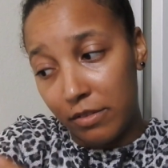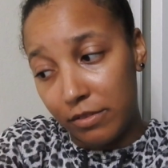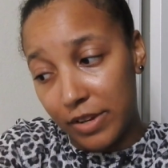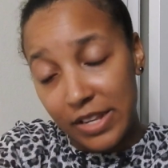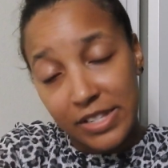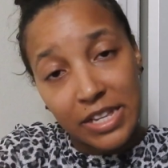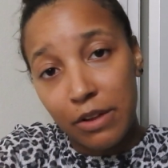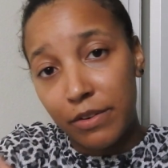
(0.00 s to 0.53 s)

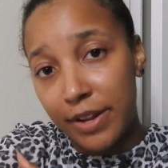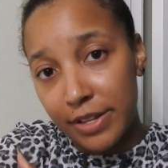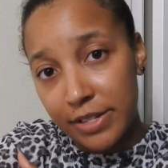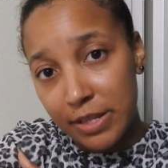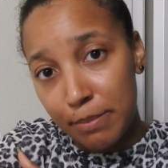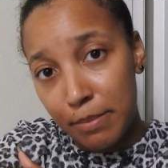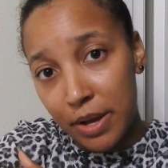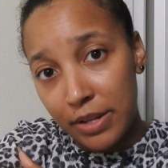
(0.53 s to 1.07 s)
That sounds like
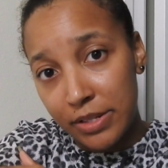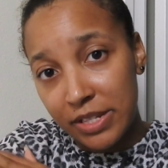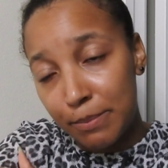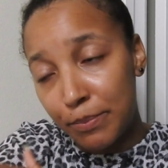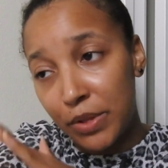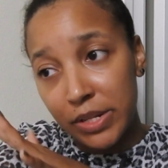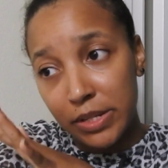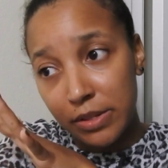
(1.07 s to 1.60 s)

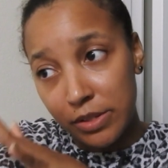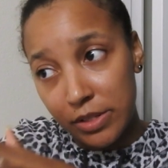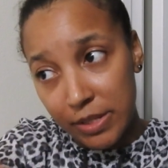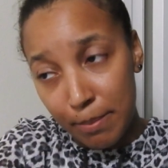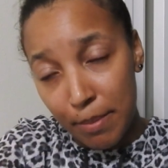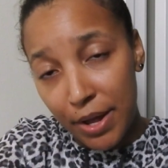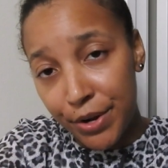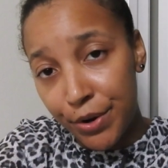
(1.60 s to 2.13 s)

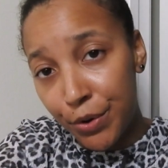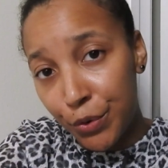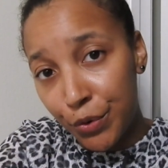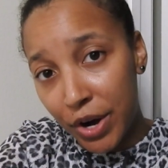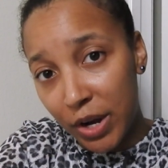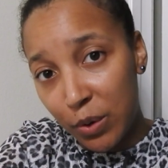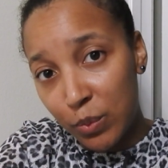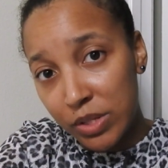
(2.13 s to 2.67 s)
somebody on
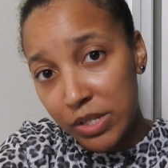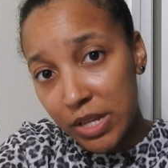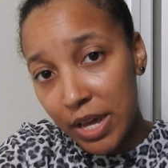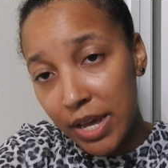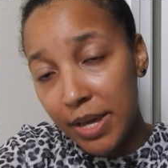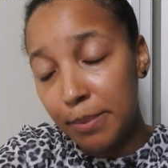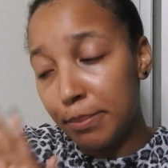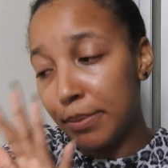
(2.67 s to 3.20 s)
crack would say,